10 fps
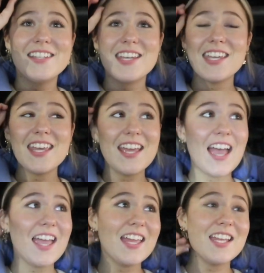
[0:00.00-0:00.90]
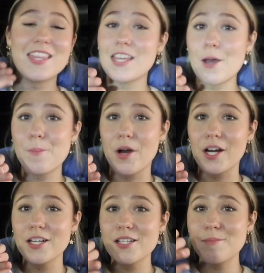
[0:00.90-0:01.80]
Didn't get anything at
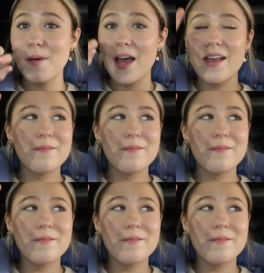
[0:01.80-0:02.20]
Barnes, but